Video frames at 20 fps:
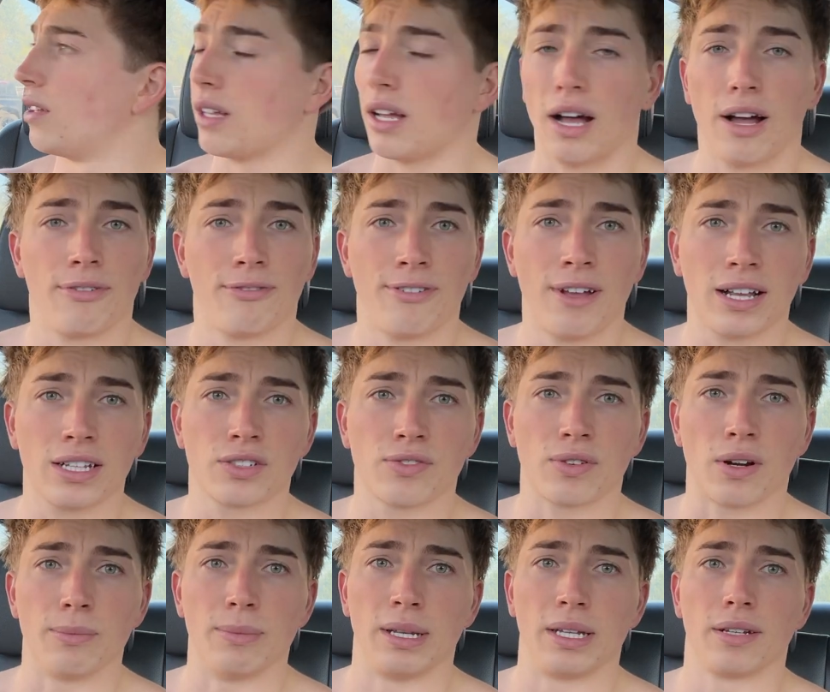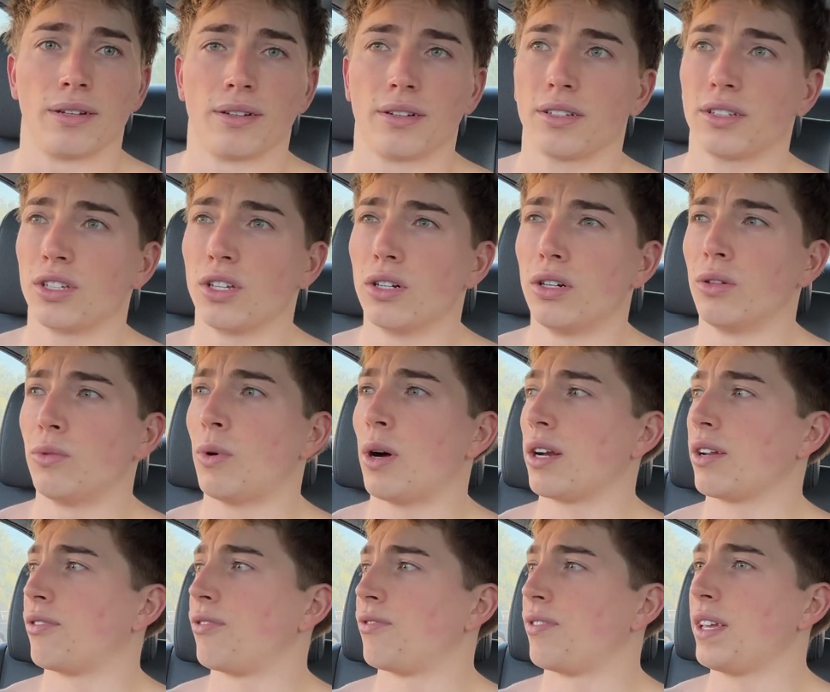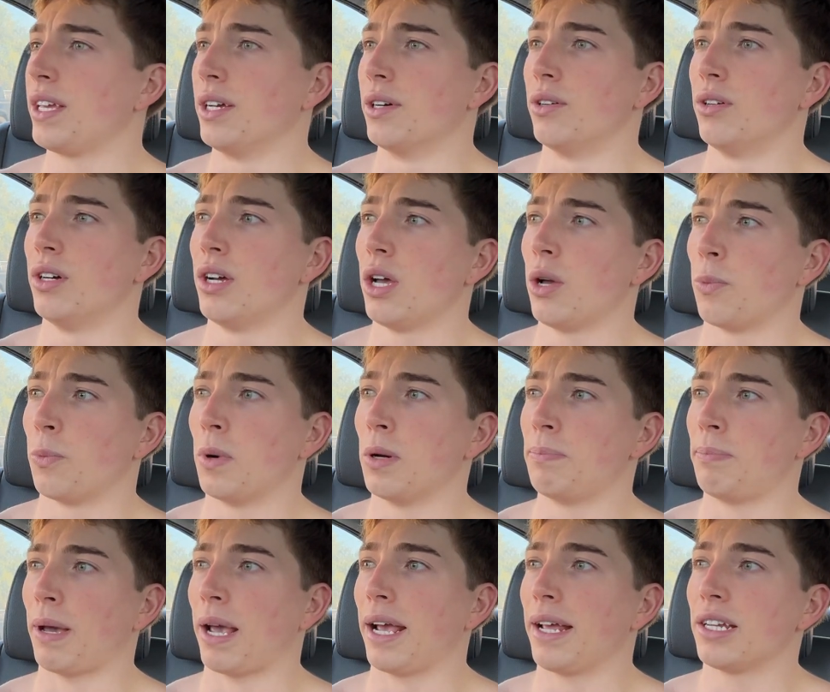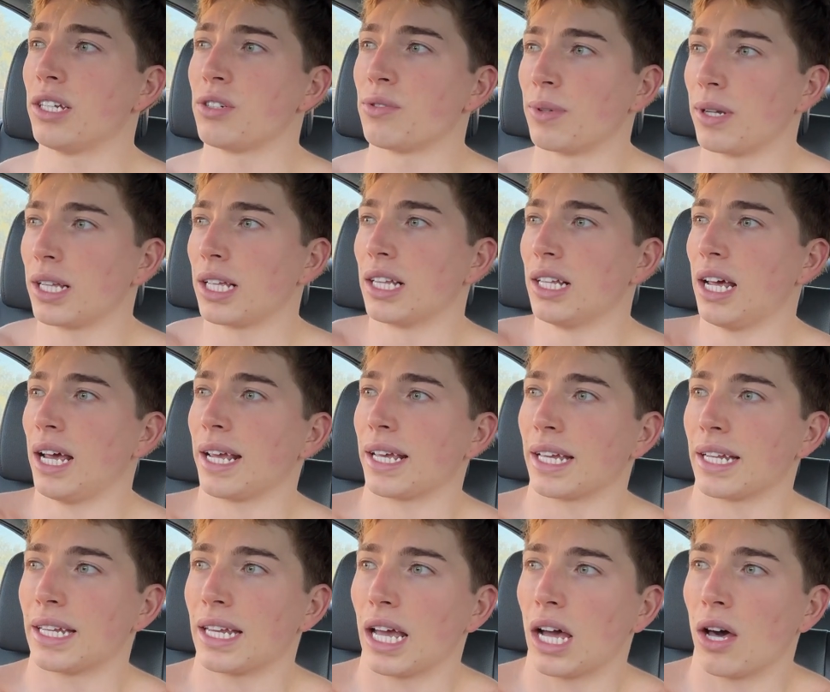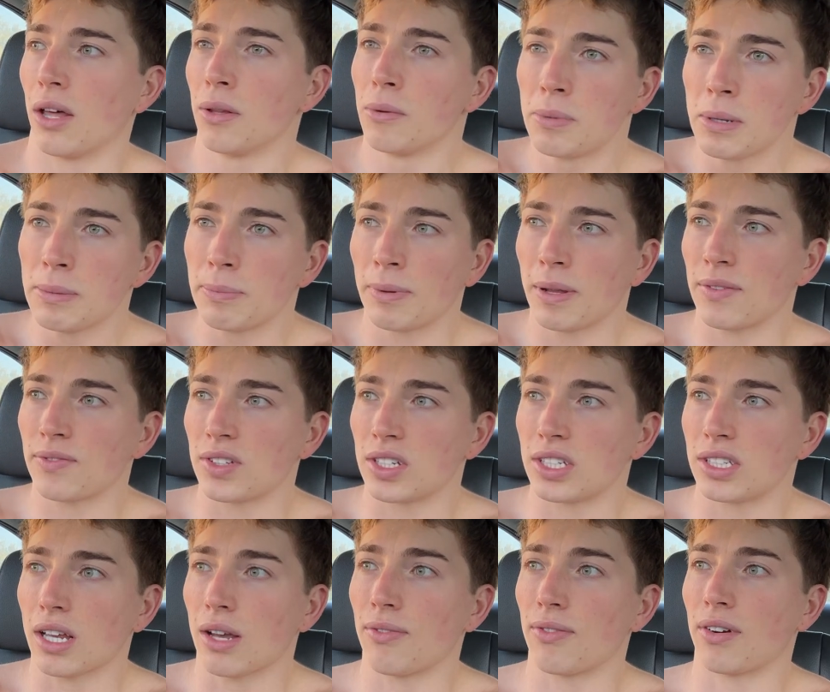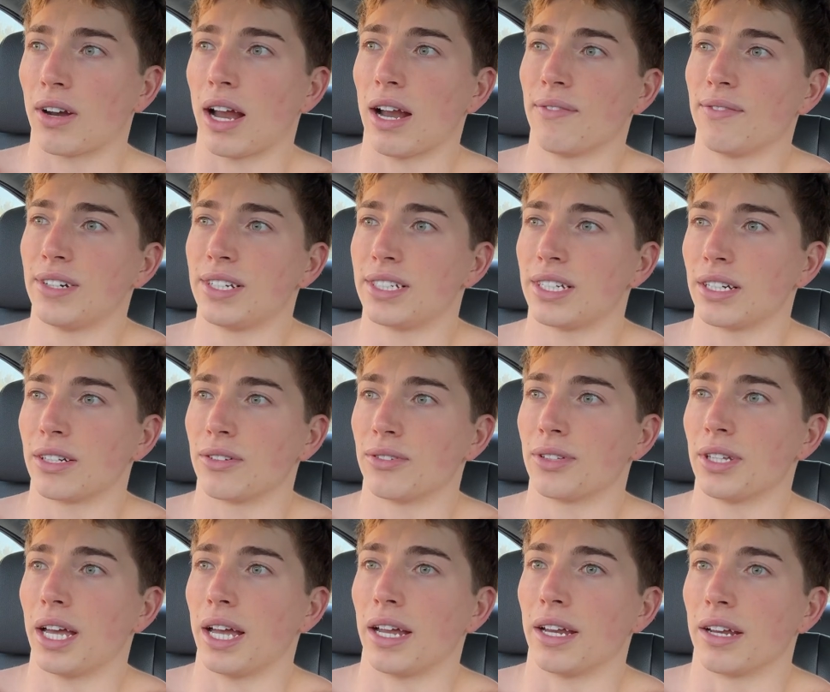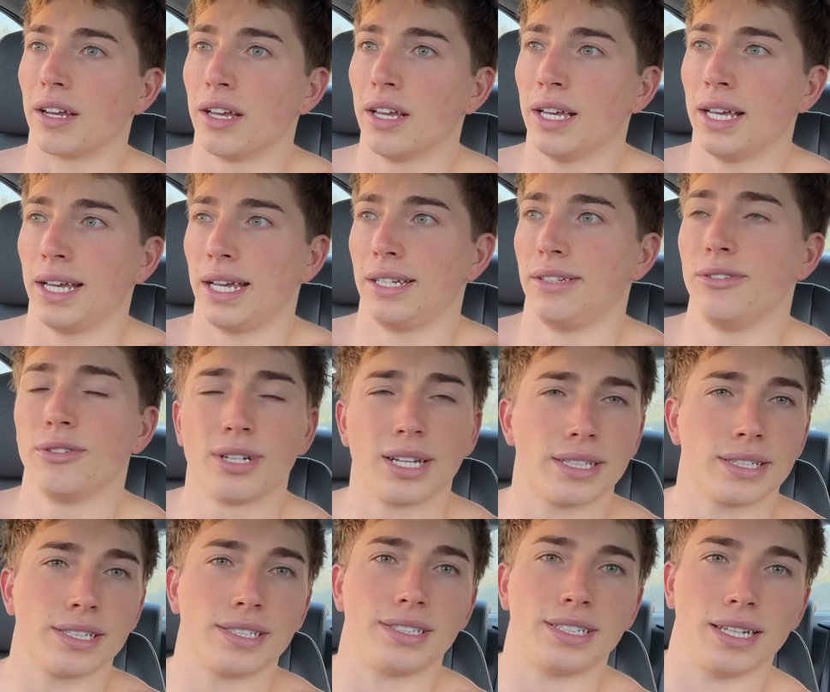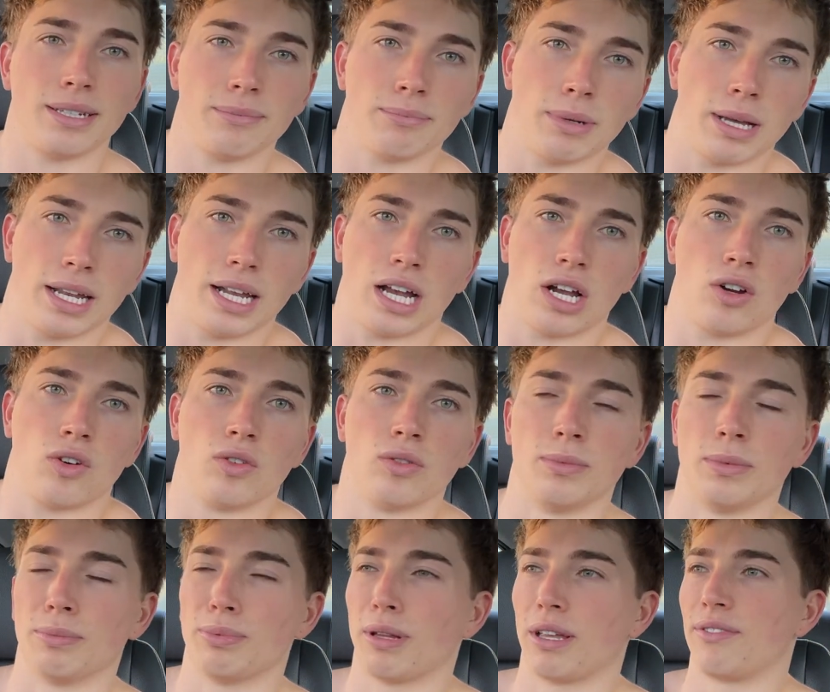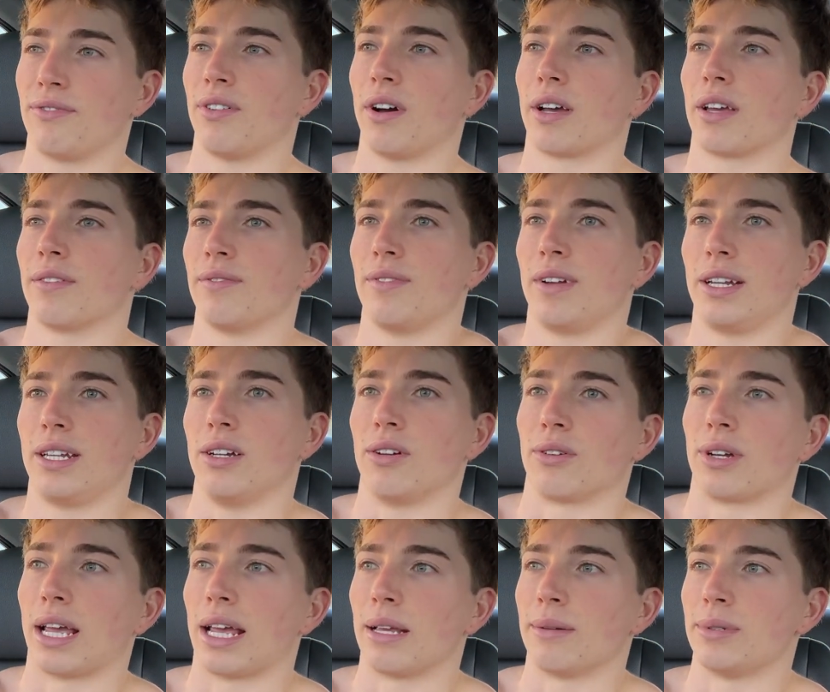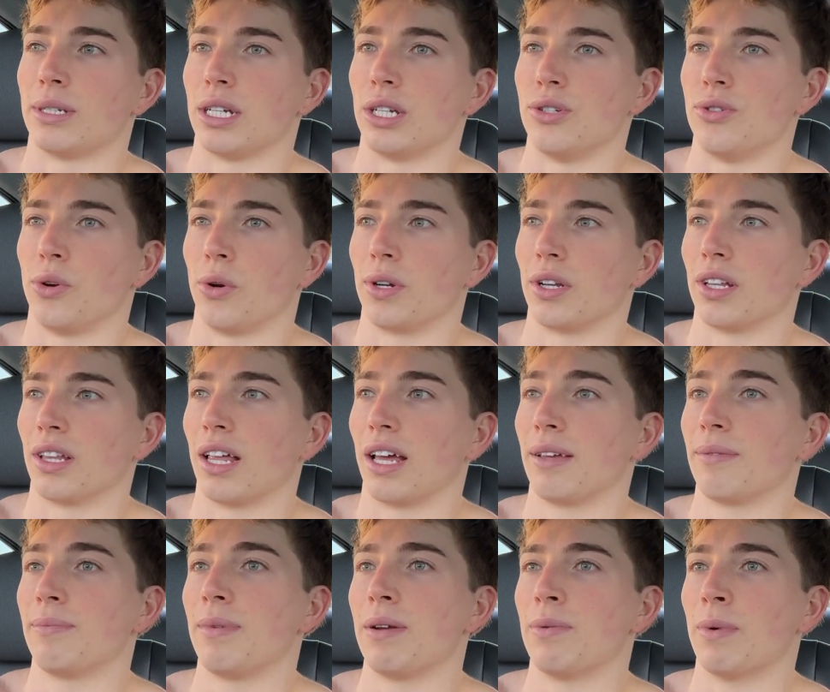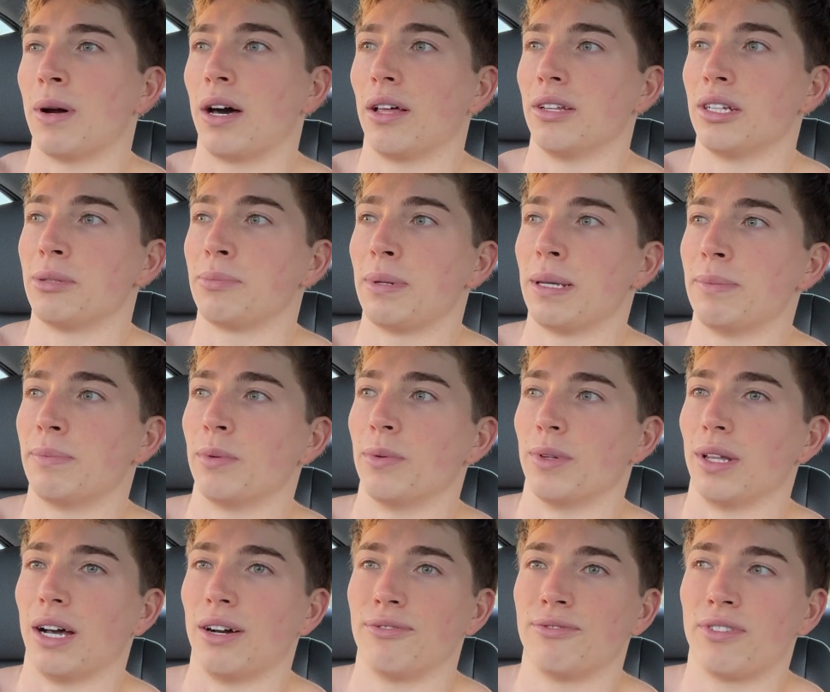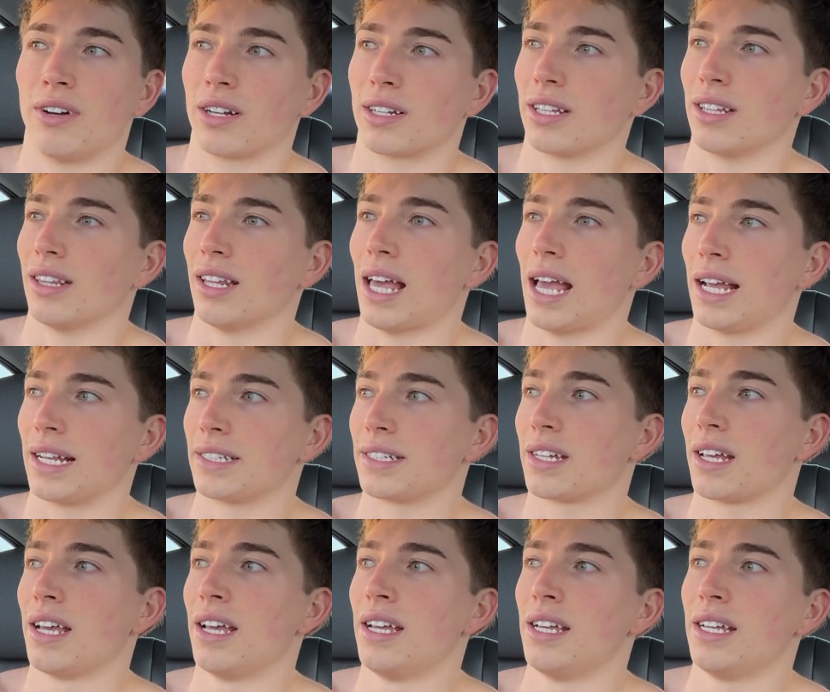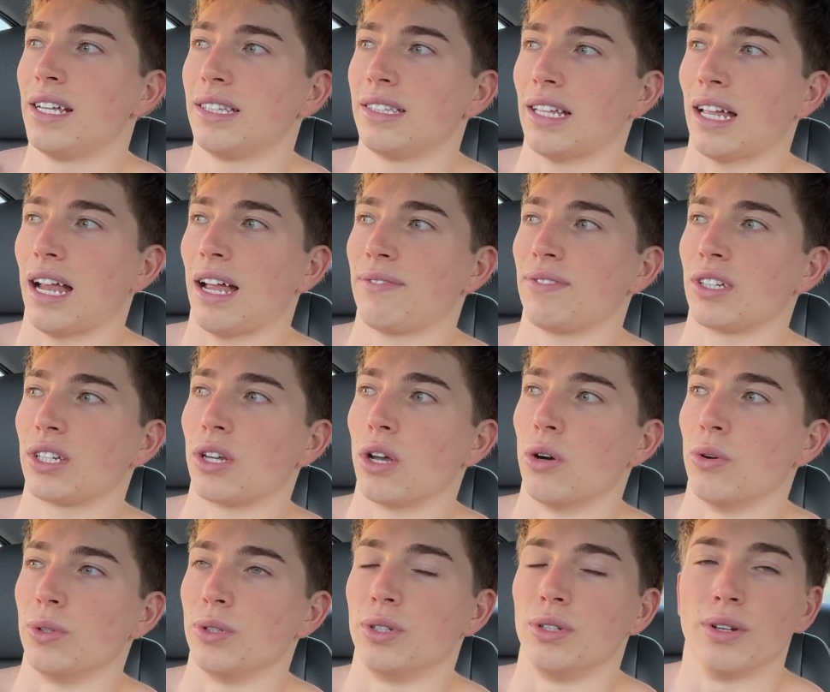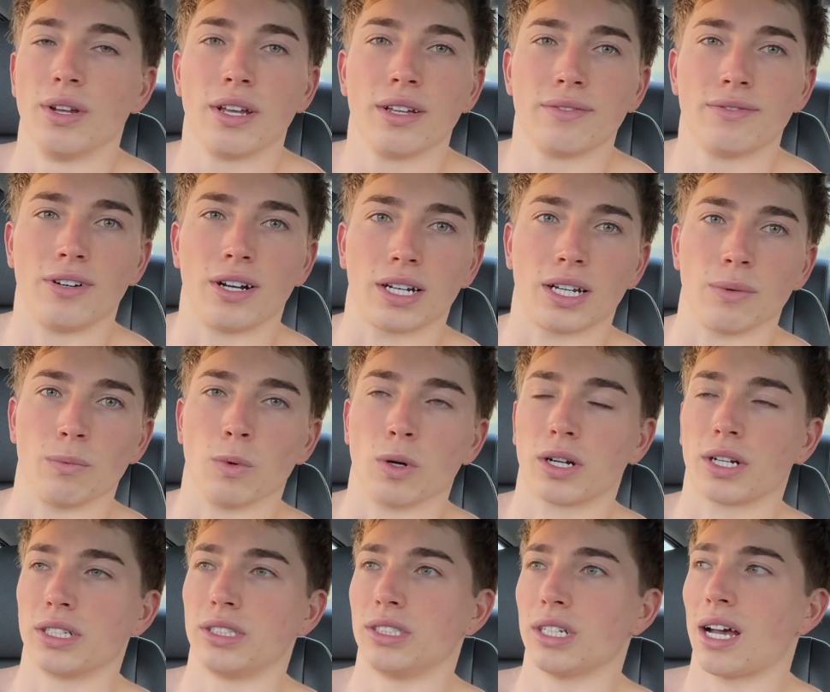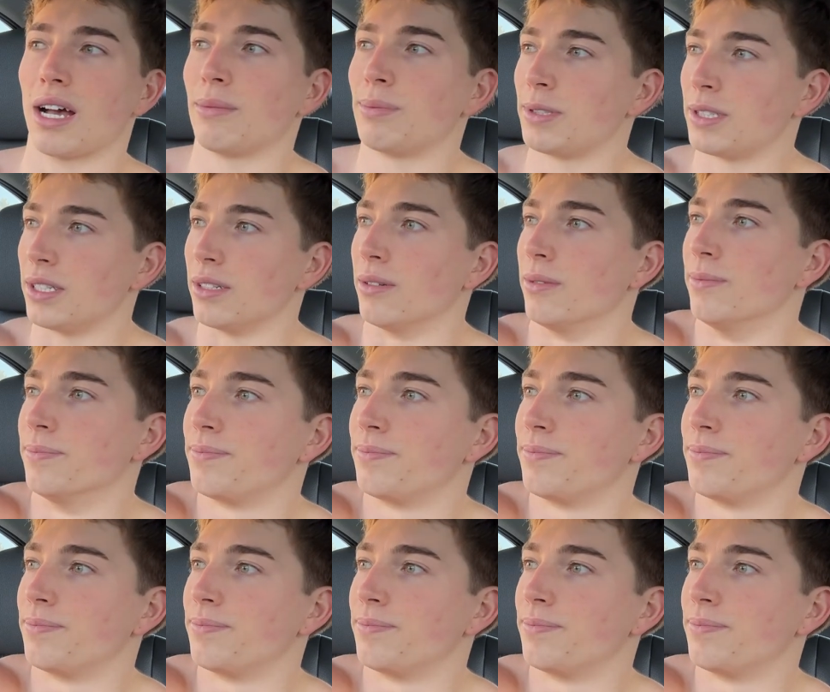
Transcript: effects from it? You don't want to feel what pain is really like, and yet other people have to suffer every single day. And you get to sit in bed at home and play fucking video games and enjoy your life. Meanwhile, there's people without fucking legs that have to go and fucking work a job still.